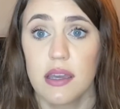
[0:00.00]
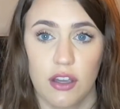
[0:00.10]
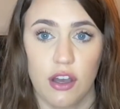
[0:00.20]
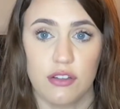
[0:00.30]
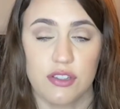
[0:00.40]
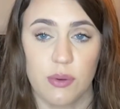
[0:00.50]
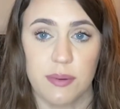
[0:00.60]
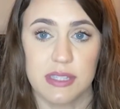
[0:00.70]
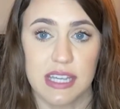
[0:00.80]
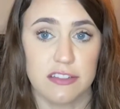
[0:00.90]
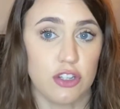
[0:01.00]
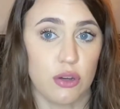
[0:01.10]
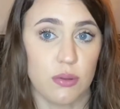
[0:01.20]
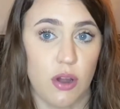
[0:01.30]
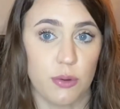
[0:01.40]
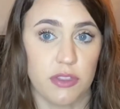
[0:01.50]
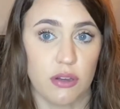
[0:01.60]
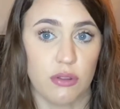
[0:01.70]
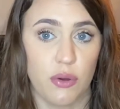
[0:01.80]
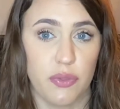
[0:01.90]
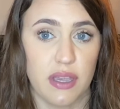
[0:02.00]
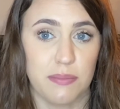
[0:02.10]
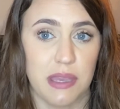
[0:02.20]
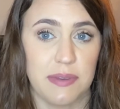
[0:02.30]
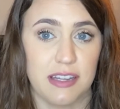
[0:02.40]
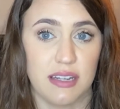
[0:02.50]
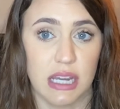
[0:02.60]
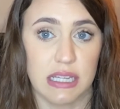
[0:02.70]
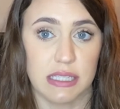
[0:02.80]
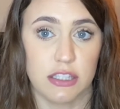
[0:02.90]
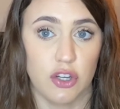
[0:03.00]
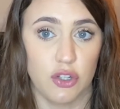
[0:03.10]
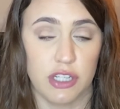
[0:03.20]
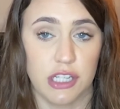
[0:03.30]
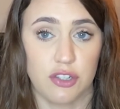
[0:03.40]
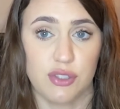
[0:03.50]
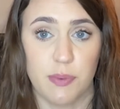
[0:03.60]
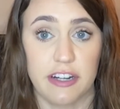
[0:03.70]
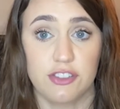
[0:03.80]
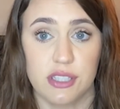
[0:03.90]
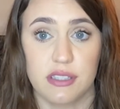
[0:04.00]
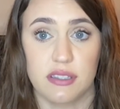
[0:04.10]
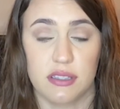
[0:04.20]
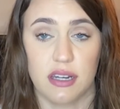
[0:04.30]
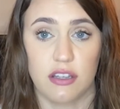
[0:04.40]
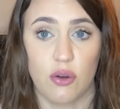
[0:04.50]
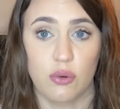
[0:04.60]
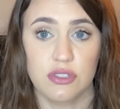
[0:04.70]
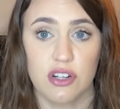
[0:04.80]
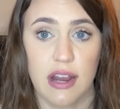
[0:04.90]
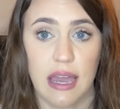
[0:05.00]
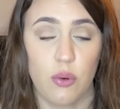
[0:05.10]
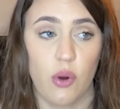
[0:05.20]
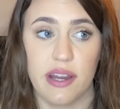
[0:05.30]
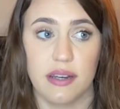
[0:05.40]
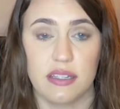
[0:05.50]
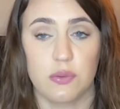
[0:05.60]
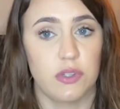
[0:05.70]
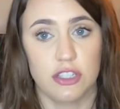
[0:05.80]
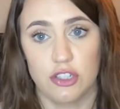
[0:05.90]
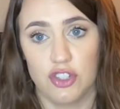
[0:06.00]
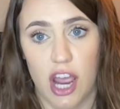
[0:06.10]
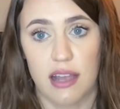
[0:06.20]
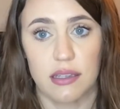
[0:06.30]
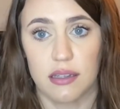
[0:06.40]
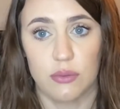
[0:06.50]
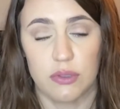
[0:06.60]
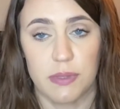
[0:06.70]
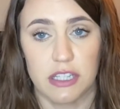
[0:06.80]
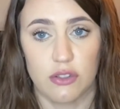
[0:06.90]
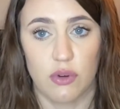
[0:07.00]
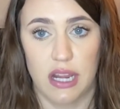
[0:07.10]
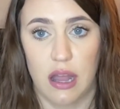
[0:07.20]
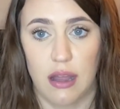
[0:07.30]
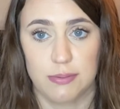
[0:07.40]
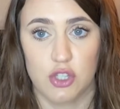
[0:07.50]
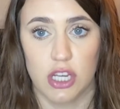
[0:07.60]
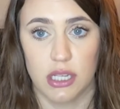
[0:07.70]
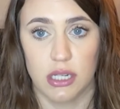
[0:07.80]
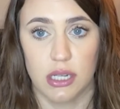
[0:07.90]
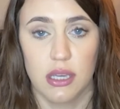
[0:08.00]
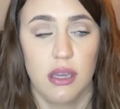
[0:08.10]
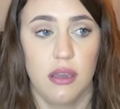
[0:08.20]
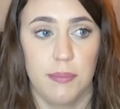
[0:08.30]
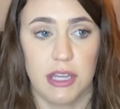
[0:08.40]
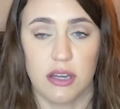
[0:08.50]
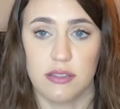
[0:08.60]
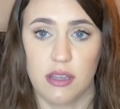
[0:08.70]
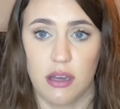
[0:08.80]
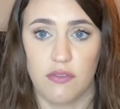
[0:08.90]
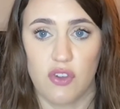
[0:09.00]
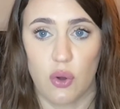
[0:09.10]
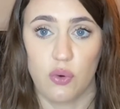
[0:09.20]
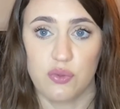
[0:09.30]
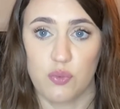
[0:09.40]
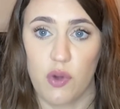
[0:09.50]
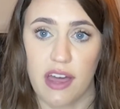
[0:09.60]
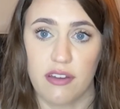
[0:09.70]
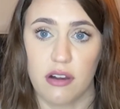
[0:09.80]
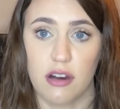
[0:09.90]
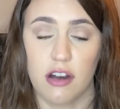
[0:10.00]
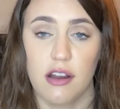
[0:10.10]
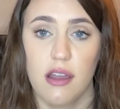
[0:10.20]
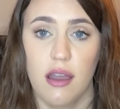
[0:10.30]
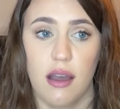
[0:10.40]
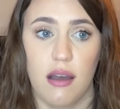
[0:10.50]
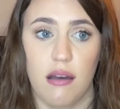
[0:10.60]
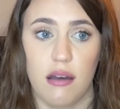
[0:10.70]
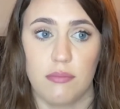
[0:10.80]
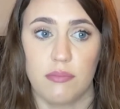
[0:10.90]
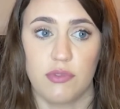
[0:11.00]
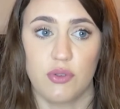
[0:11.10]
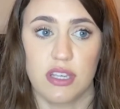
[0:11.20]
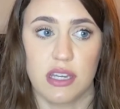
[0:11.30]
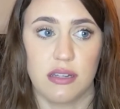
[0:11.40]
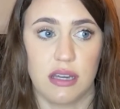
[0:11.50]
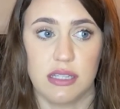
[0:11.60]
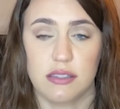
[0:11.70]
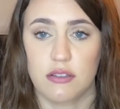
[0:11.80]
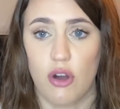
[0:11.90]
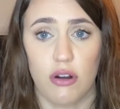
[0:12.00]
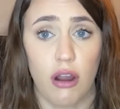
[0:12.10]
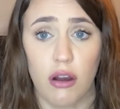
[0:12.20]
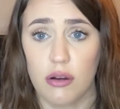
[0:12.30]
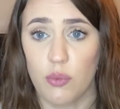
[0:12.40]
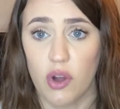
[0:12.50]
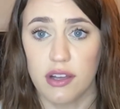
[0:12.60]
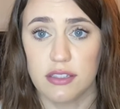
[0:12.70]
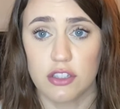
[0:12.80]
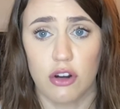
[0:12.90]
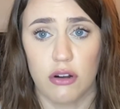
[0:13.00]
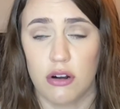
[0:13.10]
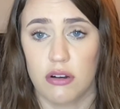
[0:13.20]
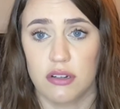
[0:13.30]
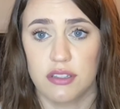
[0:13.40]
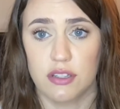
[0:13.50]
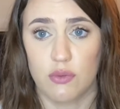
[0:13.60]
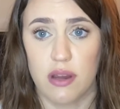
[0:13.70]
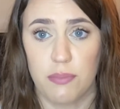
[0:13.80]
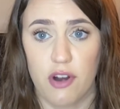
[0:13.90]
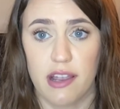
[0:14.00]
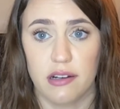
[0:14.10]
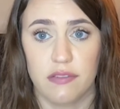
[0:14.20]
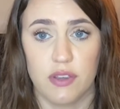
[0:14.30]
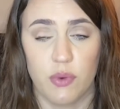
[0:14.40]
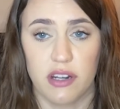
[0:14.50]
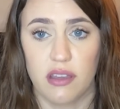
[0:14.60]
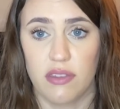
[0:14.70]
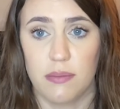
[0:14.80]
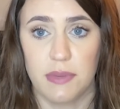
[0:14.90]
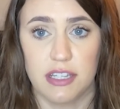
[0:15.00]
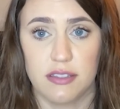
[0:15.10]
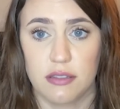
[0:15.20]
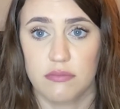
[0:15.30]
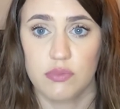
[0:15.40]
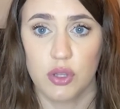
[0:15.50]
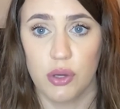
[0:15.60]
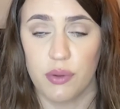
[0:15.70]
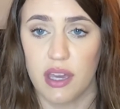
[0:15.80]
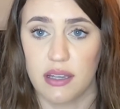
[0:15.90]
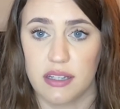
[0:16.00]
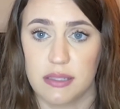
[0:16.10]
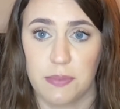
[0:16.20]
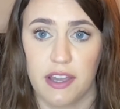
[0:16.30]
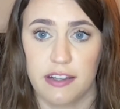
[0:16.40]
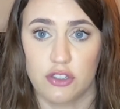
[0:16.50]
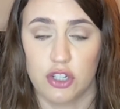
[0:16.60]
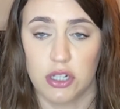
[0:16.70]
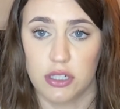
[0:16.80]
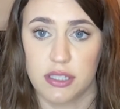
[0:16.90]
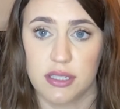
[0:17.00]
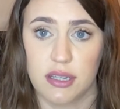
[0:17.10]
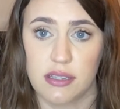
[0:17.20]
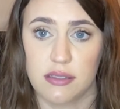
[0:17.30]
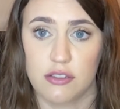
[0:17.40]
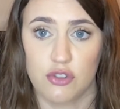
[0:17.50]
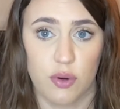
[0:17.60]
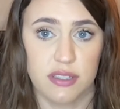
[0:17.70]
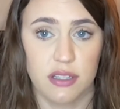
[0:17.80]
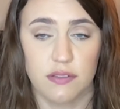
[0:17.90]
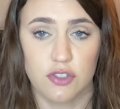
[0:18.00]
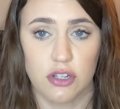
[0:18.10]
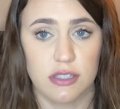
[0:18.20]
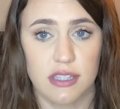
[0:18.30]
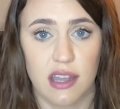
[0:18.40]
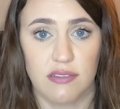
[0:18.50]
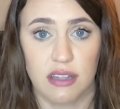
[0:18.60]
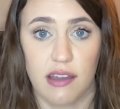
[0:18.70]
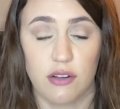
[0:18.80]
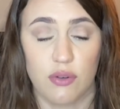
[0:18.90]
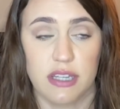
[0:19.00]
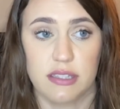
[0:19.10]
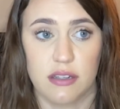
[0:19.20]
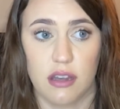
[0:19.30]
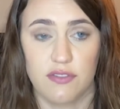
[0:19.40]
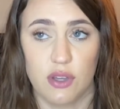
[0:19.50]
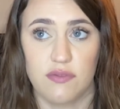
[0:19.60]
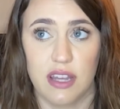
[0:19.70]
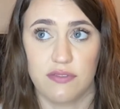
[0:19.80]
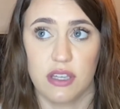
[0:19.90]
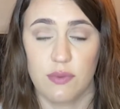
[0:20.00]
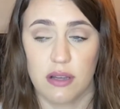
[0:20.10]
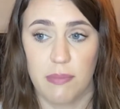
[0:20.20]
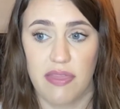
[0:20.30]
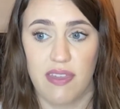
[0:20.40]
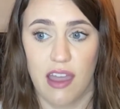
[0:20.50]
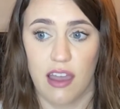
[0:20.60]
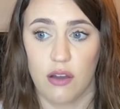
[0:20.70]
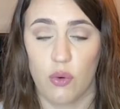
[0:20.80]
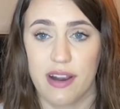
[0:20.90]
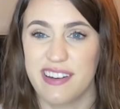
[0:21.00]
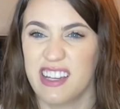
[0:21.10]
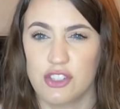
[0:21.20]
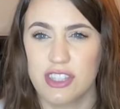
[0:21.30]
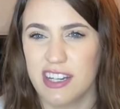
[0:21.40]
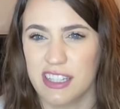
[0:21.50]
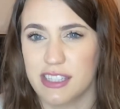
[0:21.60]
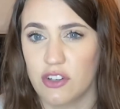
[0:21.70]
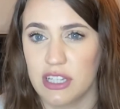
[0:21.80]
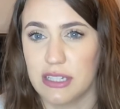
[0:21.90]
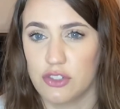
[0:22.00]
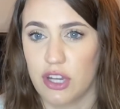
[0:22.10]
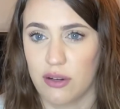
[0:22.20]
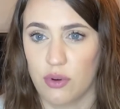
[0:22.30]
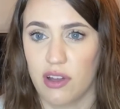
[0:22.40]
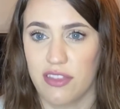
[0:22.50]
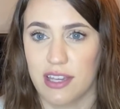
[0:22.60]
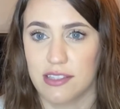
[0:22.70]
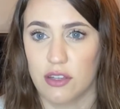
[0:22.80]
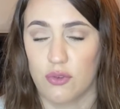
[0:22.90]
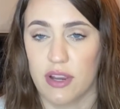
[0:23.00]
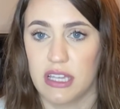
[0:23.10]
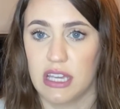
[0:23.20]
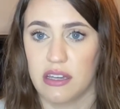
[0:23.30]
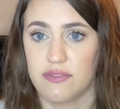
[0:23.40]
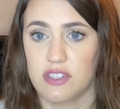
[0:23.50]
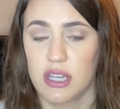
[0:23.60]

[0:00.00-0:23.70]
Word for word: Also, I would say to go along with the clothing, maybe a nice hoodie or sweater since it's getting colder out or a nice winter jacket would be a great option because of the cold weather. Um, you can get nice Carhartt ones. Carhartt is a great brand if you want to get them nice clothing, nice plaid shirts, nice short sleeve shirts. They have a lot of great stuff. So I definitely recommend that or a, just a nice hoodie in general, I think is a great gift.